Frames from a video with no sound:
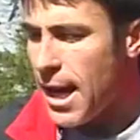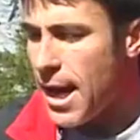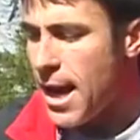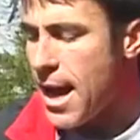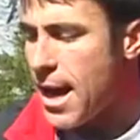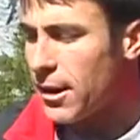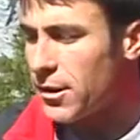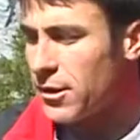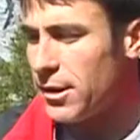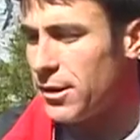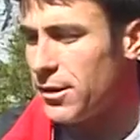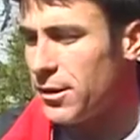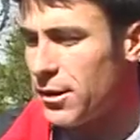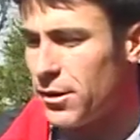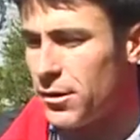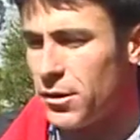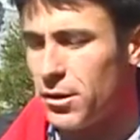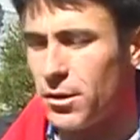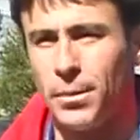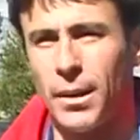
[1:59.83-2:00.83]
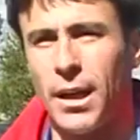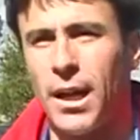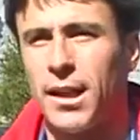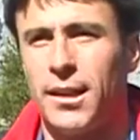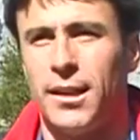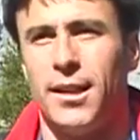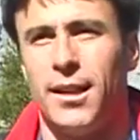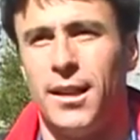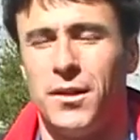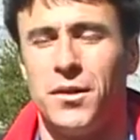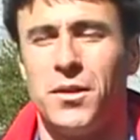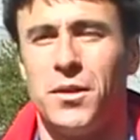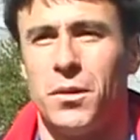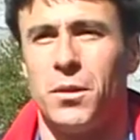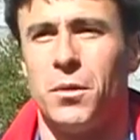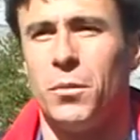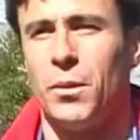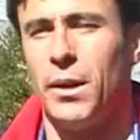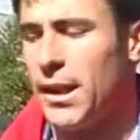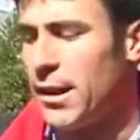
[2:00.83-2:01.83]
actually turns your body into
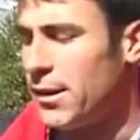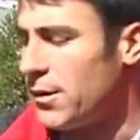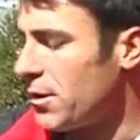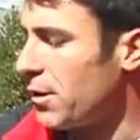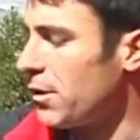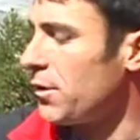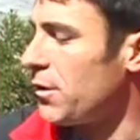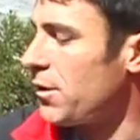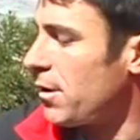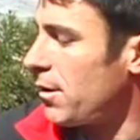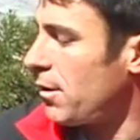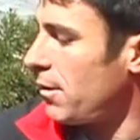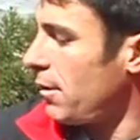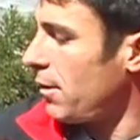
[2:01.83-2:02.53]
a wing, turns